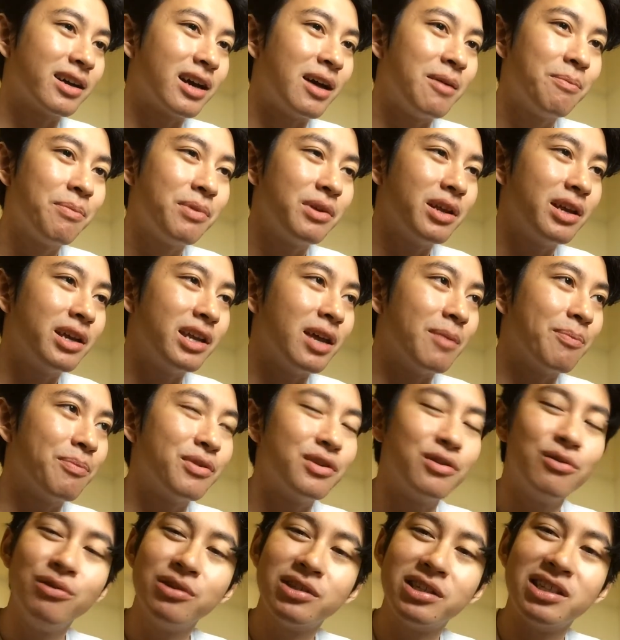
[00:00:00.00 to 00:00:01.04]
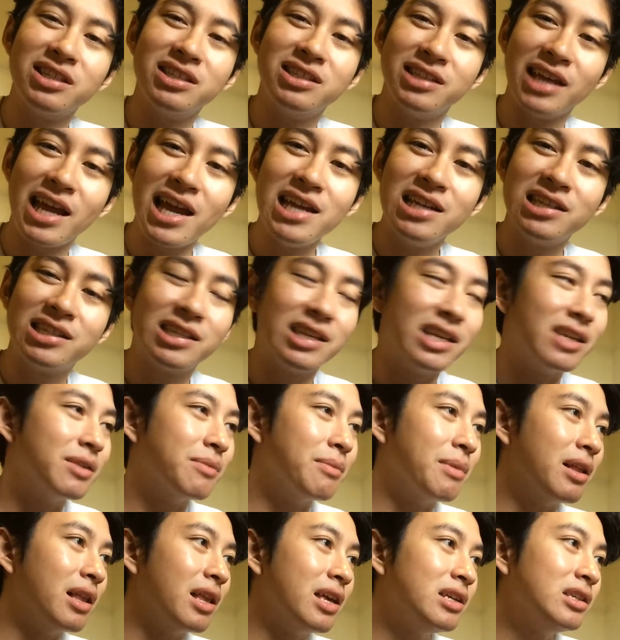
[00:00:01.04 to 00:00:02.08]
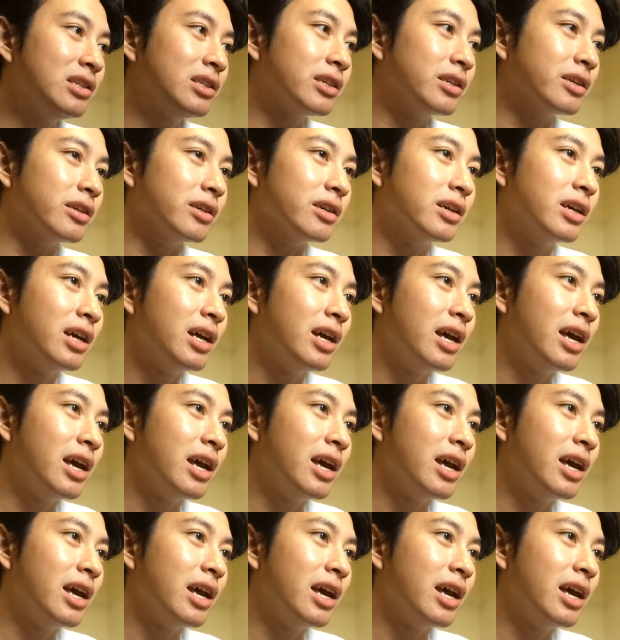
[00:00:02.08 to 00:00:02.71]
company that produces dates in Malaysia?